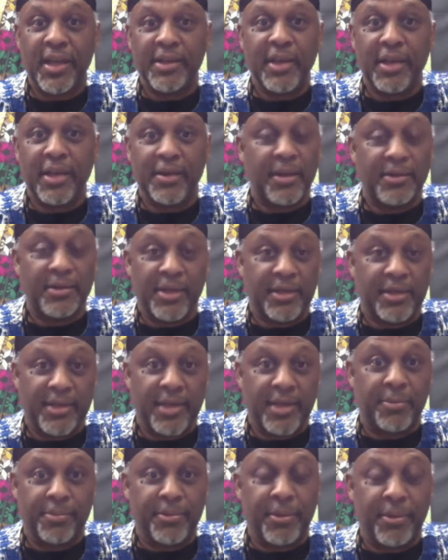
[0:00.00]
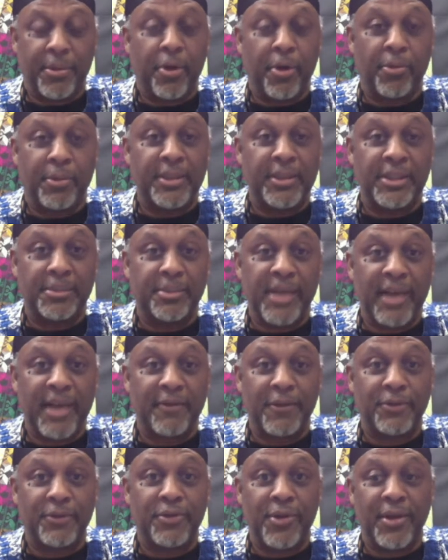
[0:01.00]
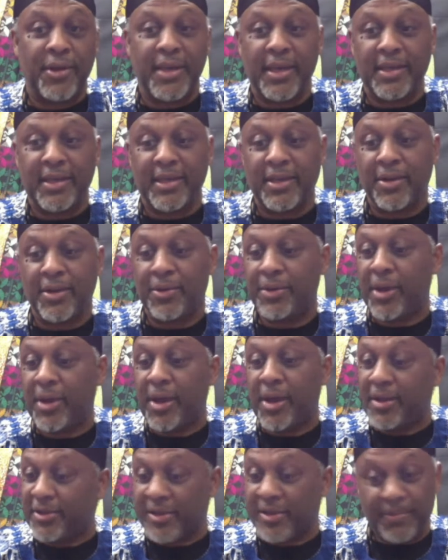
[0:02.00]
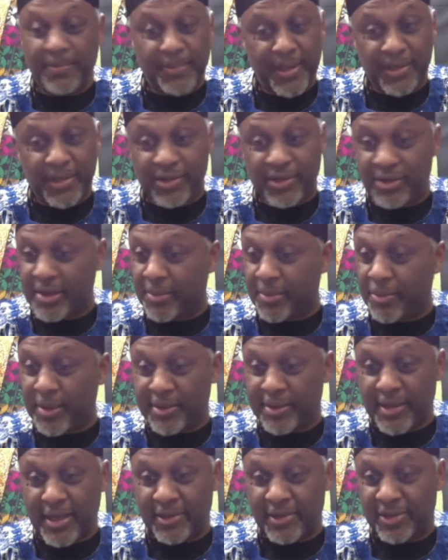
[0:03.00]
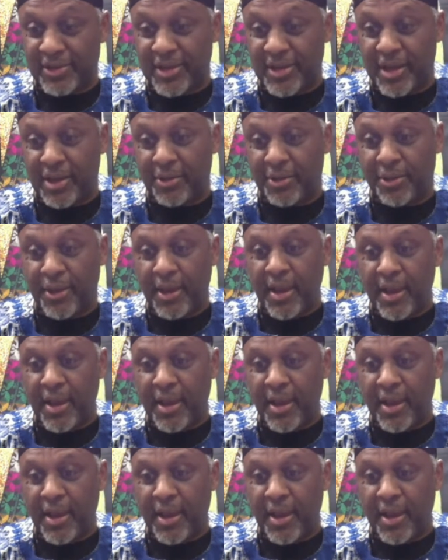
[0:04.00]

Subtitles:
A whole bunch of black folks going to get killed some beach somewhere down south.